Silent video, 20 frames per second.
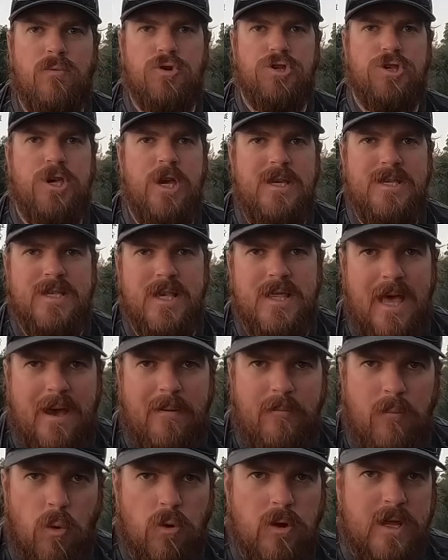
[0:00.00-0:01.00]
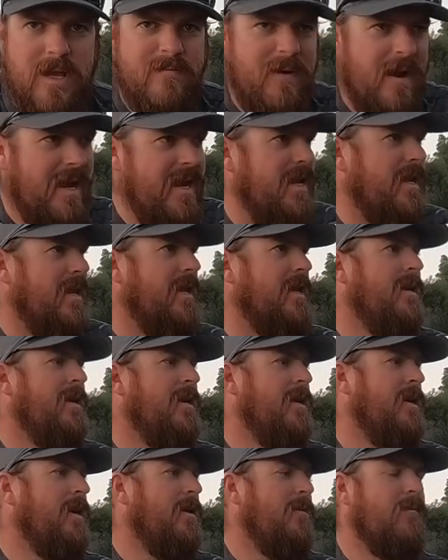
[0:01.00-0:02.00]
chasing that morning bite,
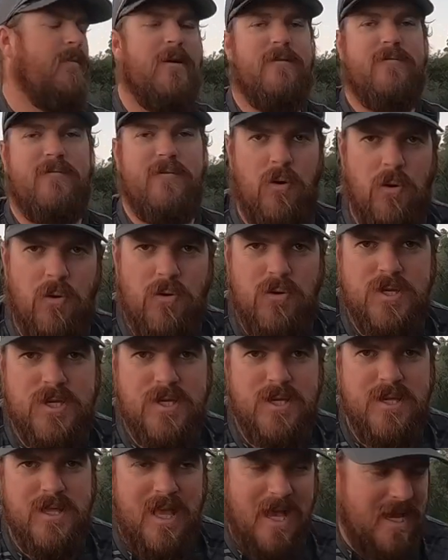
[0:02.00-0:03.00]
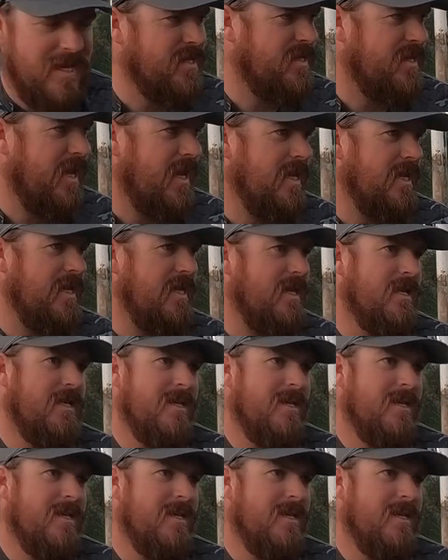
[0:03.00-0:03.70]
but of course last night